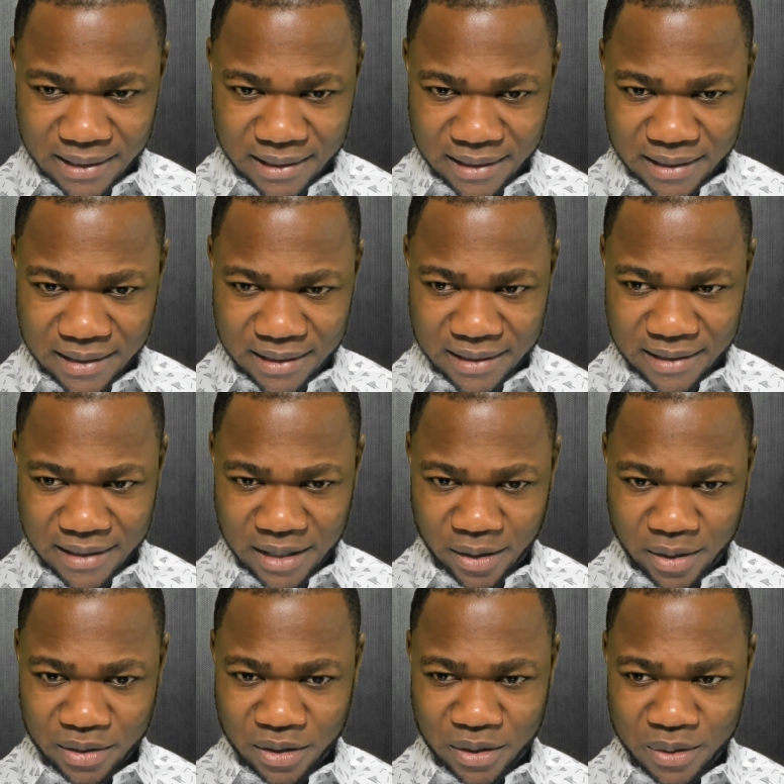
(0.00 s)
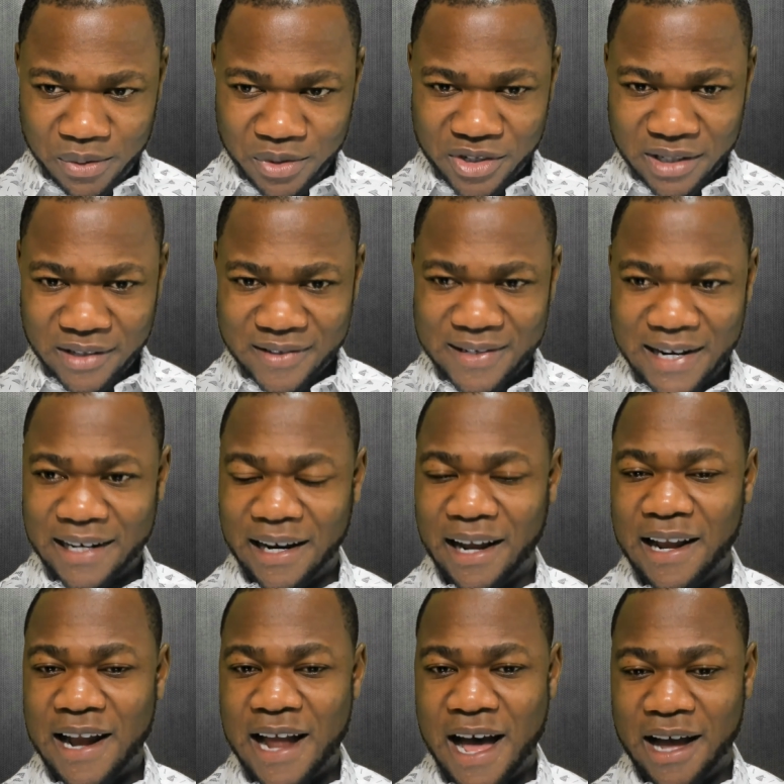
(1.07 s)
The conclusion is not a
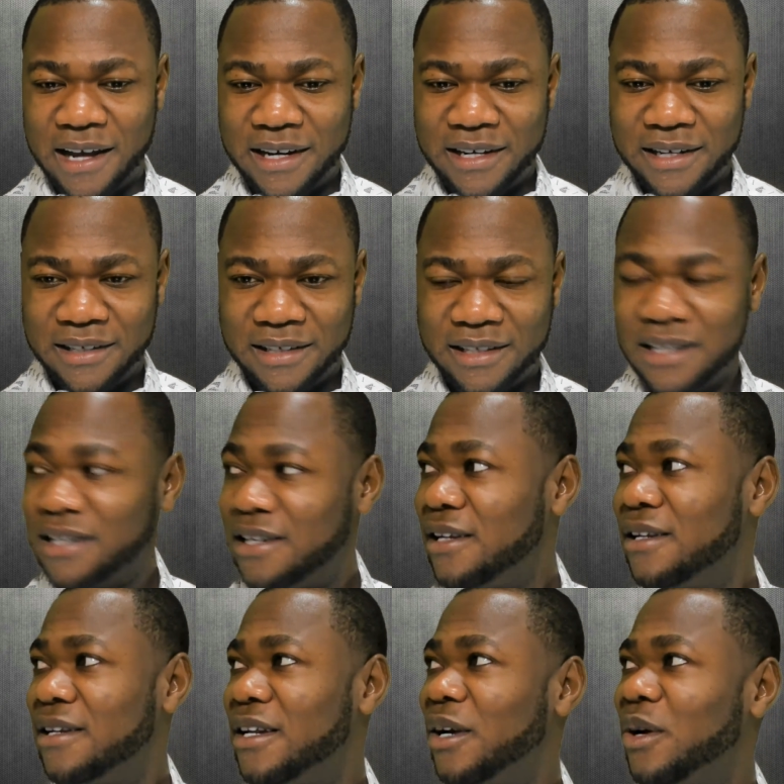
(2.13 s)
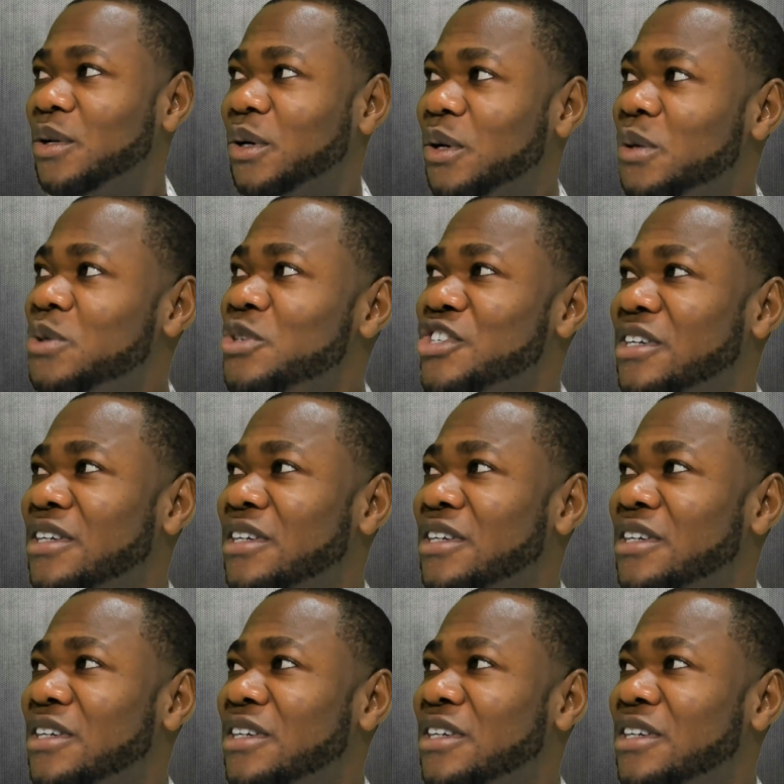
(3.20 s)
lot. In the conclusion,